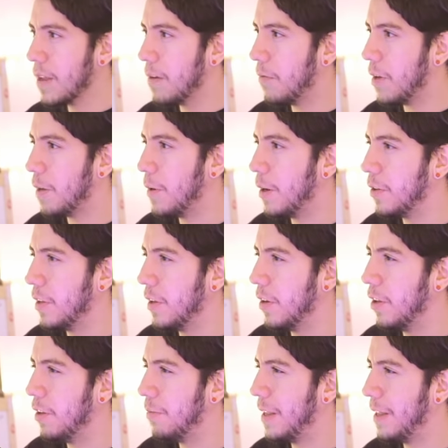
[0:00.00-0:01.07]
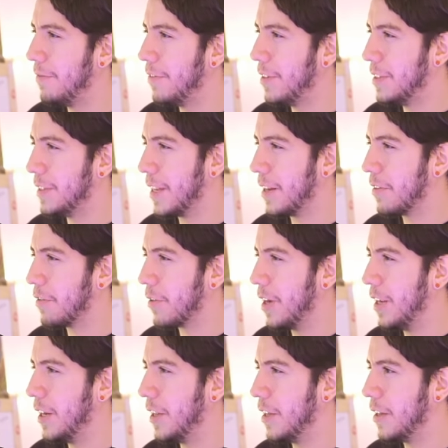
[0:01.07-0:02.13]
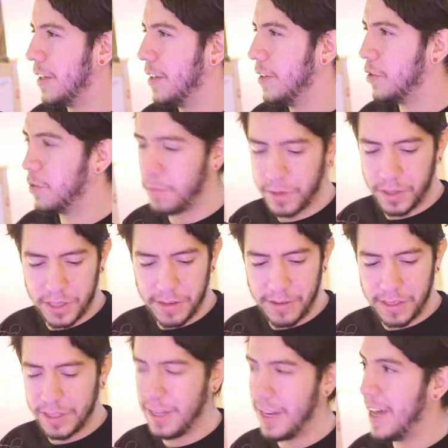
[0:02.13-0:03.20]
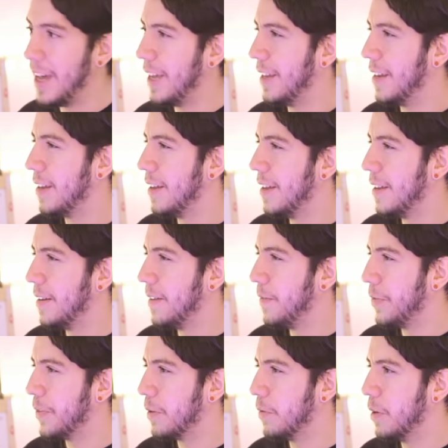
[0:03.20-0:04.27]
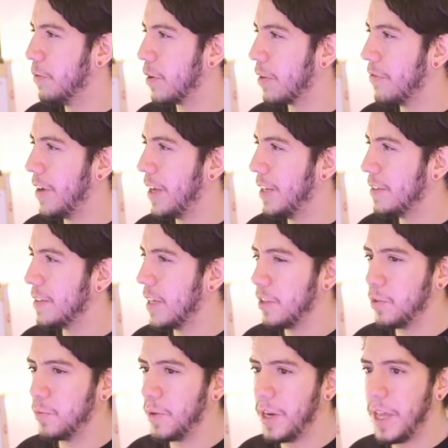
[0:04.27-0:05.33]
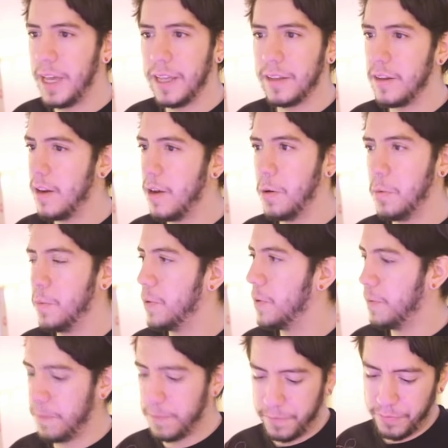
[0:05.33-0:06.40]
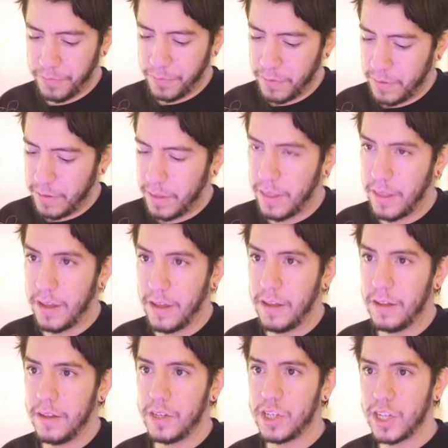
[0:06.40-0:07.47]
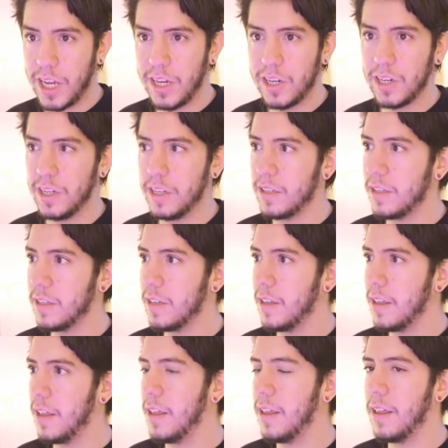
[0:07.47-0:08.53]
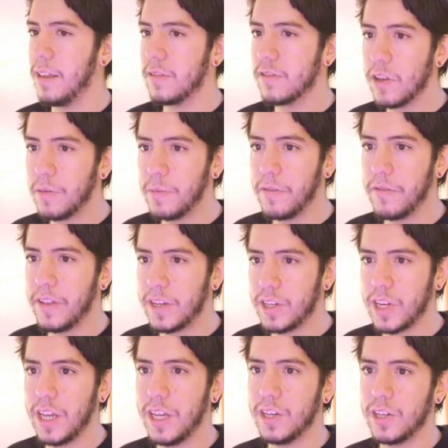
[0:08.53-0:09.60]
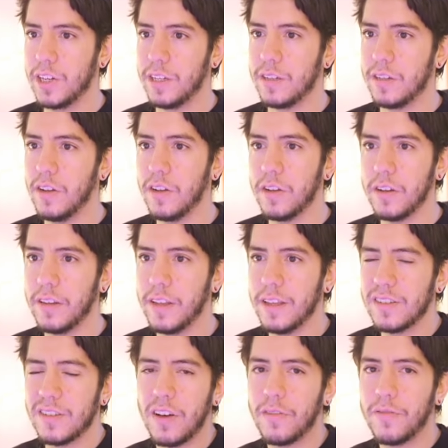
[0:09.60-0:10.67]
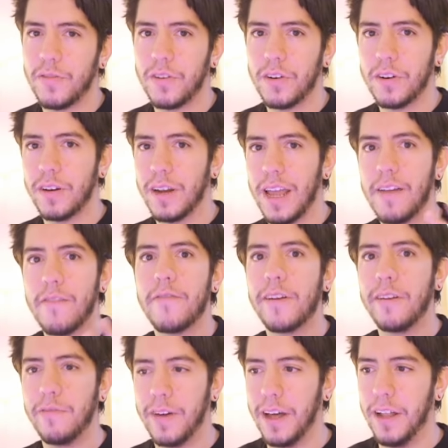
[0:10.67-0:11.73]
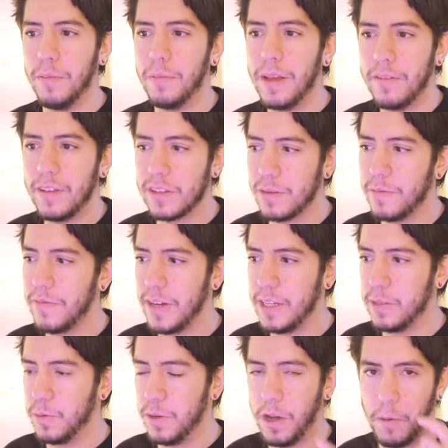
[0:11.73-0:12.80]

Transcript: What about the all blend files that creating in 2.79 will work fine inside 2.8? Nope. The changes, some of the changes, this is not for every file. Maybe some files will